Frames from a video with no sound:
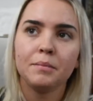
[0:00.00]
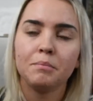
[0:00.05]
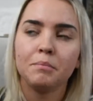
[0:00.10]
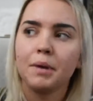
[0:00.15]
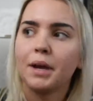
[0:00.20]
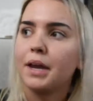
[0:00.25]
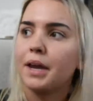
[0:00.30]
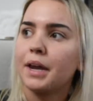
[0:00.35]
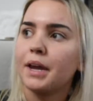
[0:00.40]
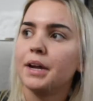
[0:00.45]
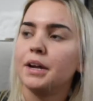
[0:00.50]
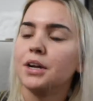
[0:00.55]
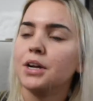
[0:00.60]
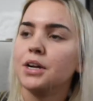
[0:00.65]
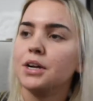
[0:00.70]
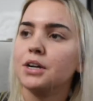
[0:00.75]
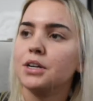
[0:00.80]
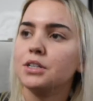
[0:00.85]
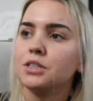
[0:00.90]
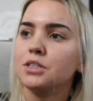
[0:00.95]
my
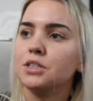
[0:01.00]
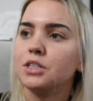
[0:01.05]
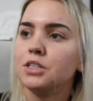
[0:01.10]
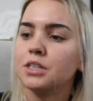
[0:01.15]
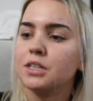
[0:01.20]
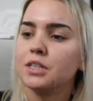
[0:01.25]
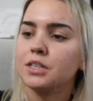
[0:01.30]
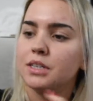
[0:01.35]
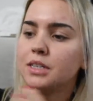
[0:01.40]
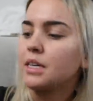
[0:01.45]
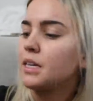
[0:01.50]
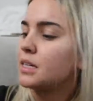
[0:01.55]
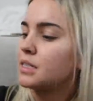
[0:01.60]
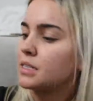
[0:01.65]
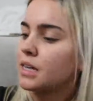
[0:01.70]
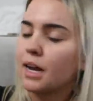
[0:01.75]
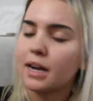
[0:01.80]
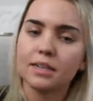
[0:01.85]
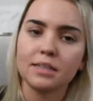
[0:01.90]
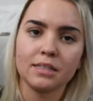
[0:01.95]
hair look the
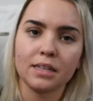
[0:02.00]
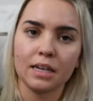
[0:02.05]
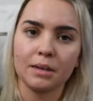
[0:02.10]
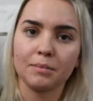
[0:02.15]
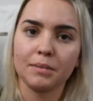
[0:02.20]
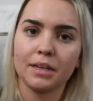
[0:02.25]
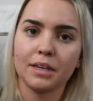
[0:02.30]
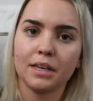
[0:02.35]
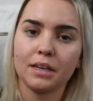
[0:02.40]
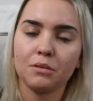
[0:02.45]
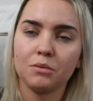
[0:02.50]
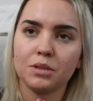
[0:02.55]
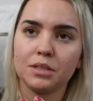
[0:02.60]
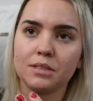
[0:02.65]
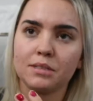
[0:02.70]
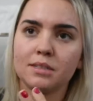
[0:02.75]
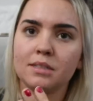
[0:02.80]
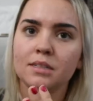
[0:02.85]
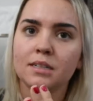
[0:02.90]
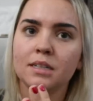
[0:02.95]
exact same. Like, it
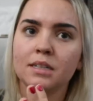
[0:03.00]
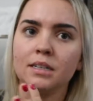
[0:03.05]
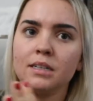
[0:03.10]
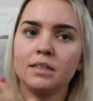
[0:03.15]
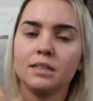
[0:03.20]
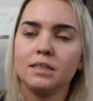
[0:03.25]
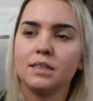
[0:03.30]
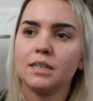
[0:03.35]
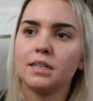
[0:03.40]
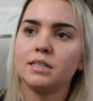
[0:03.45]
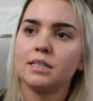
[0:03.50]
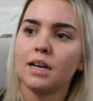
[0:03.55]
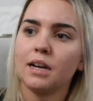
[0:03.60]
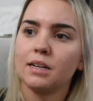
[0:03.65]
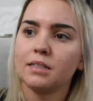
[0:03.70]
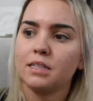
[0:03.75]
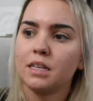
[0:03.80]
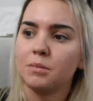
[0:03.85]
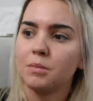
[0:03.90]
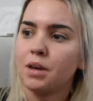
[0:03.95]
was the
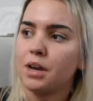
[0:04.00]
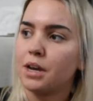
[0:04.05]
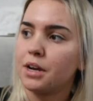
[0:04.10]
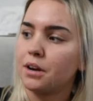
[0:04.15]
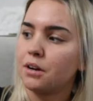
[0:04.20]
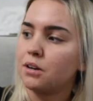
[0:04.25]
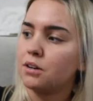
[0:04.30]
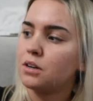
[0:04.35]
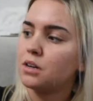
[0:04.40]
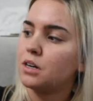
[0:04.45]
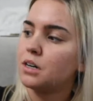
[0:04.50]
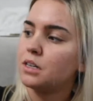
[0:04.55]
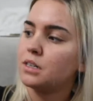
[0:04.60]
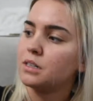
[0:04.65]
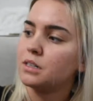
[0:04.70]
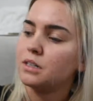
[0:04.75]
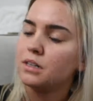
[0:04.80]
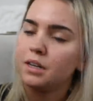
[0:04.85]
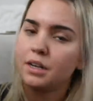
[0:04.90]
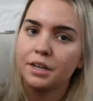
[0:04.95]
exact same hair
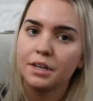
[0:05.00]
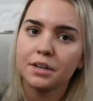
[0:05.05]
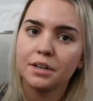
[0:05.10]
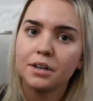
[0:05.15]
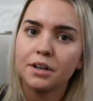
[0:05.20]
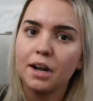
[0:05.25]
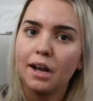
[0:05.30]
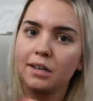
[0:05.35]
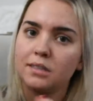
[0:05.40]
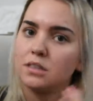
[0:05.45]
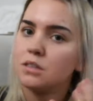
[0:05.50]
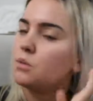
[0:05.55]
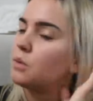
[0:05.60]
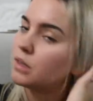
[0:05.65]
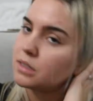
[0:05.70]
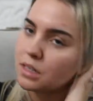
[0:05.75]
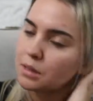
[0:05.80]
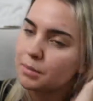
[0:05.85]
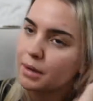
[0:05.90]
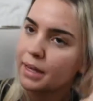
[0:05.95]
on here as it
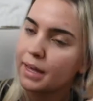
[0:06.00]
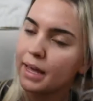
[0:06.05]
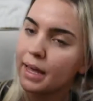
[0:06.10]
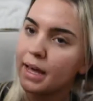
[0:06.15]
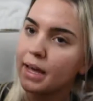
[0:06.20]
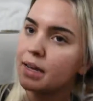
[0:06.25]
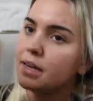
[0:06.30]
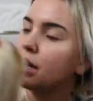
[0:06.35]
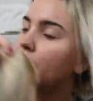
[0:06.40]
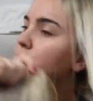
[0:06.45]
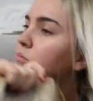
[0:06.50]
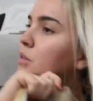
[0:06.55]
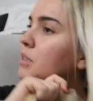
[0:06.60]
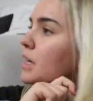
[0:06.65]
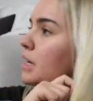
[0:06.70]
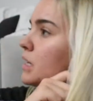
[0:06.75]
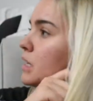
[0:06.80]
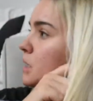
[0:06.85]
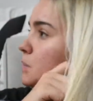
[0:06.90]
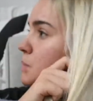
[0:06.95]
was on my head, and when
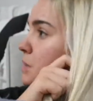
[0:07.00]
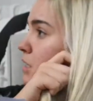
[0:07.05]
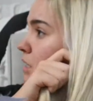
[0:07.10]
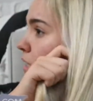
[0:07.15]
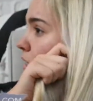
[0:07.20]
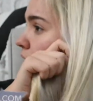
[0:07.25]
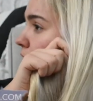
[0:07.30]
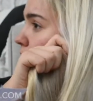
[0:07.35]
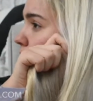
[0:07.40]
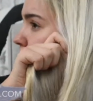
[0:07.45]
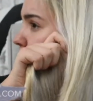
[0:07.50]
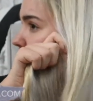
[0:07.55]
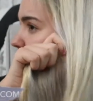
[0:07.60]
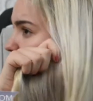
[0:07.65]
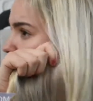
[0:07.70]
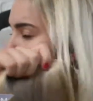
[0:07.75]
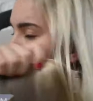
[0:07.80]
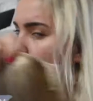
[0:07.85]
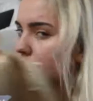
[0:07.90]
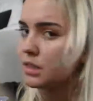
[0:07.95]
I clipped it in,
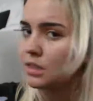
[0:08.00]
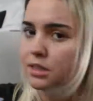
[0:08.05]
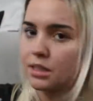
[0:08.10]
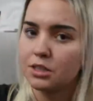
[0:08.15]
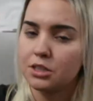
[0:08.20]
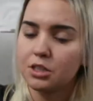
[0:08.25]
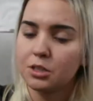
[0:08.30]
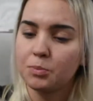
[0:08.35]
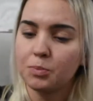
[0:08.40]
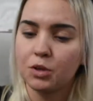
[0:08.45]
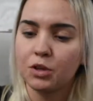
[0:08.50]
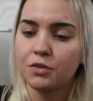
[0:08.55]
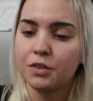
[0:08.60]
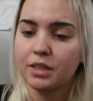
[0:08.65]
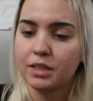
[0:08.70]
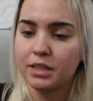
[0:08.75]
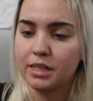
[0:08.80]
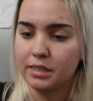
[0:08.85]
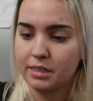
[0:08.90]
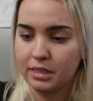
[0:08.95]
it looked
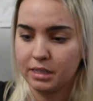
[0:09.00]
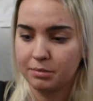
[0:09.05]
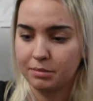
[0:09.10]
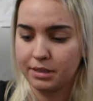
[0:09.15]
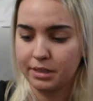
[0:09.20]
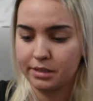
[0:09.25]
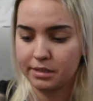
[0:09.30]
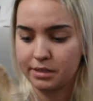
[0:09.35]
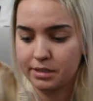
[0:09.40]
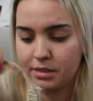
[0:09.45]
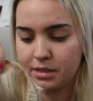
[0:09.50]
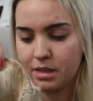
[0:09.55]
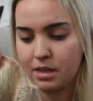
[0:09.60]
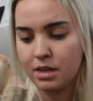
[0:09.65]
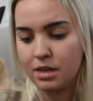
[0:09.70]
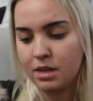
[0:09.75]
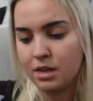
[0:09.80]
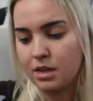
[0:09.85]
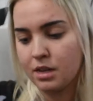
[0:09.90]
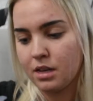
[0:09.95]
perfectly seamless.
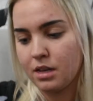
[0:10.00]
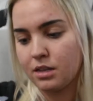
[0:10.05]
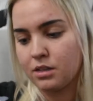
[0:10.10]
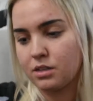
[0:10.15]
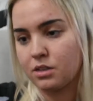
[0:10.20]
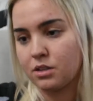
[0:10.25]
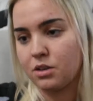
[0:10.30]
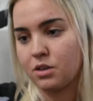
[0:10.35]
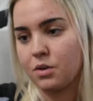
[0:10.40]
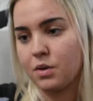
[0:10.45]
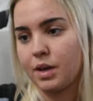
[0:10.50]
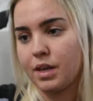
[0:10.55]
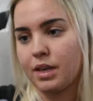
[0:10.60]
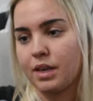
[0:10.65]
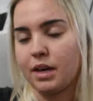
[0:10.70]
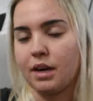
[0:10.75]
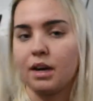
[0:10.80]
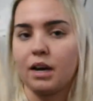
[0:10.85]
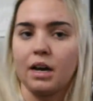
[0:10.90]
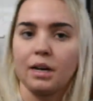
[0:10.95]
So
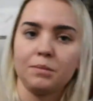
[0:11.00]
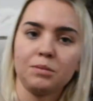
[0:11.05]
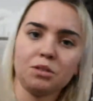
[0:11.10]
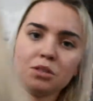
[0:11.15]
yeah, I'm